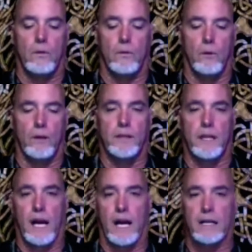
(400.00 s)
what the
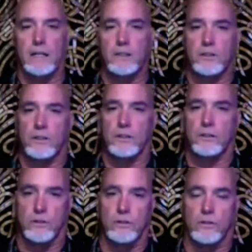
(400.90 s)
Nagas
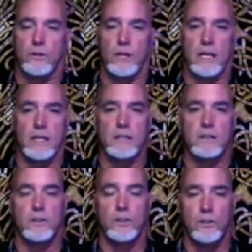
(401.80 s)
do
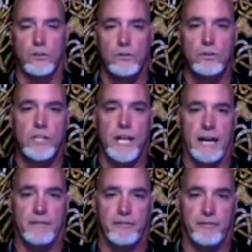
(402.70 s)
is use
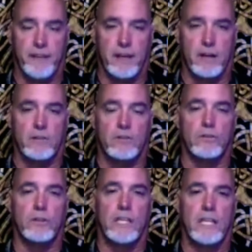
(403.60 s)
that fear
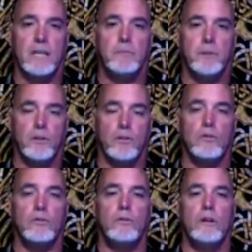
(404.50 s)
to keep
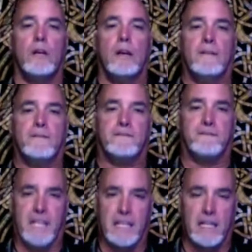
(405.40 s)
you
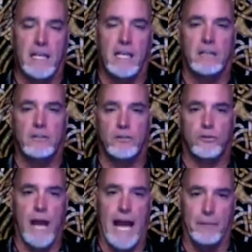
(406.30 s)
feeling
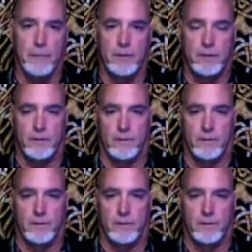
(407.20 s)
trapped.